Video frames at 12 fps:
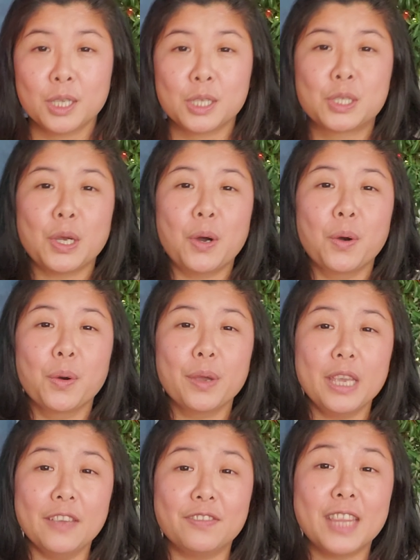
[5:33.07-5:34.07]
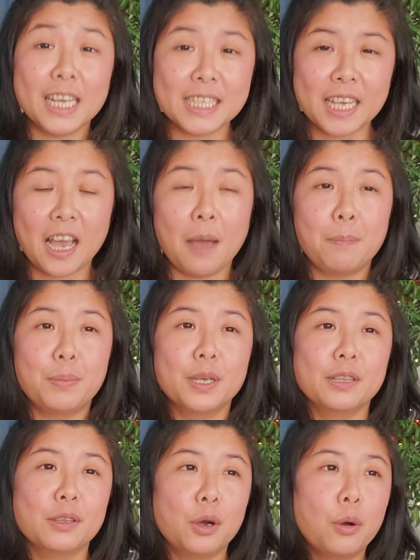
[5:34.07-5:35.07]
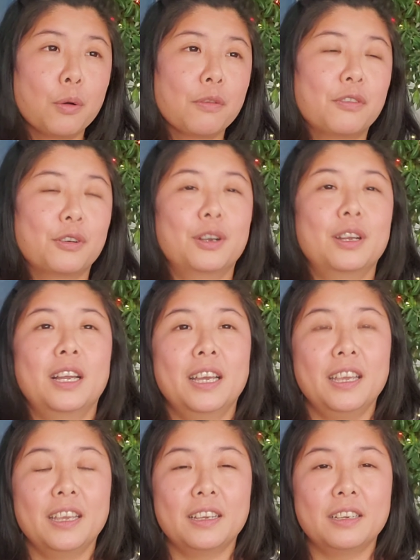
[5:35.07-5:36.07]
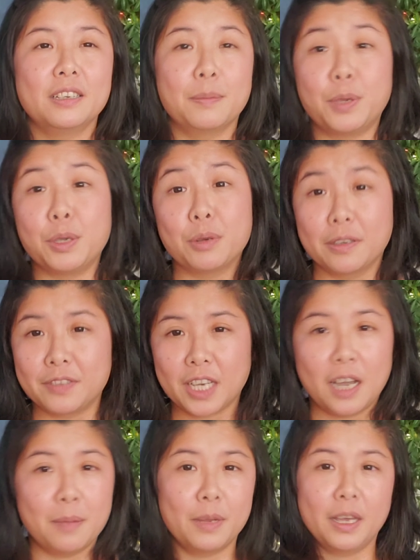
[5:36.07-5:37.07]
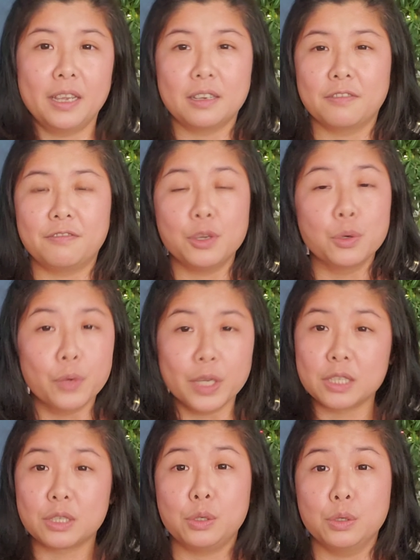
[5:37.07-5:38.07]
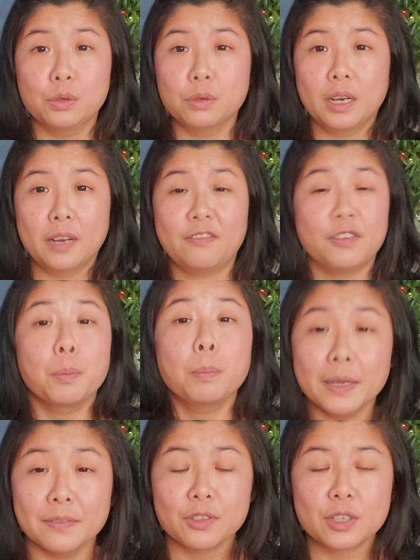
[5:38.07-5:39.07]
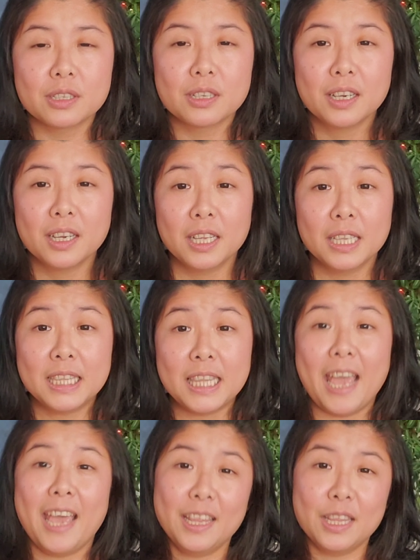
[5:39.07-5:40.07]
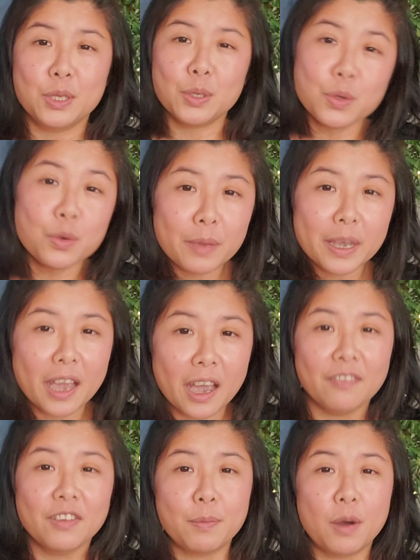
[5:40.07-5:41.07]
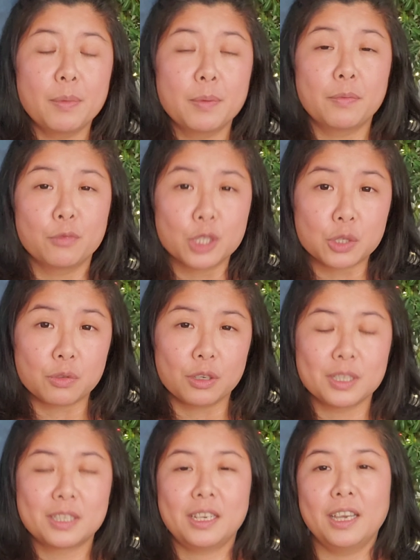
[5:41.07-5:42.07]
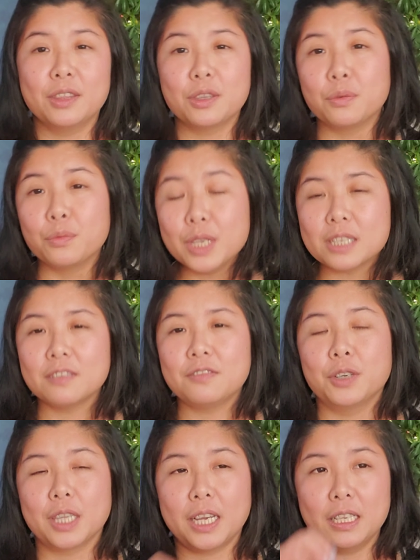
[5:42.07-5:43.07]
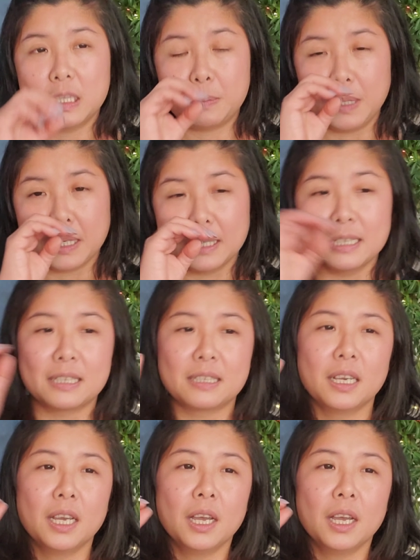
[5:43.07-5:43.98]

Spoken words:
So if that's happened over like a period of time, like a few weeks to a few months, then you may have a problem with root rot. And the reason for that is because